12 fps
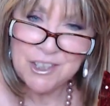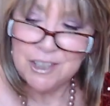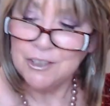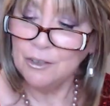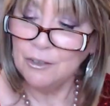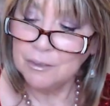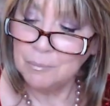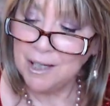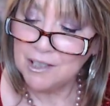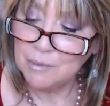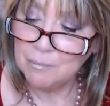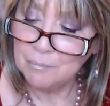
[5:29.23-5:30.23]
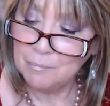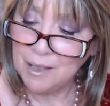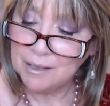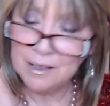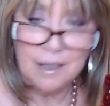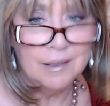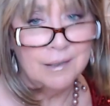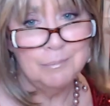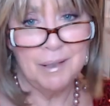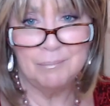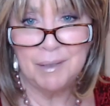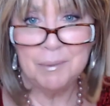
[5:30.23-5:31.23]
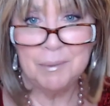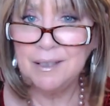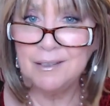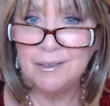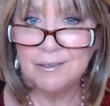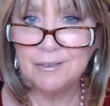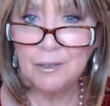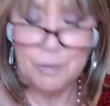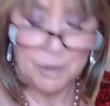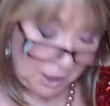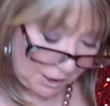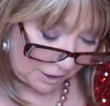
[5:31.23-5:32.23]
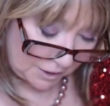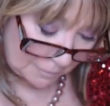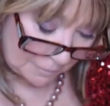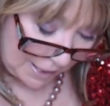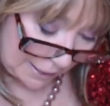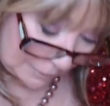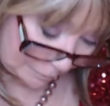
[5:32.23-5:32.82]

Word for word: toned matte, matte color, but maybe going on it's matte.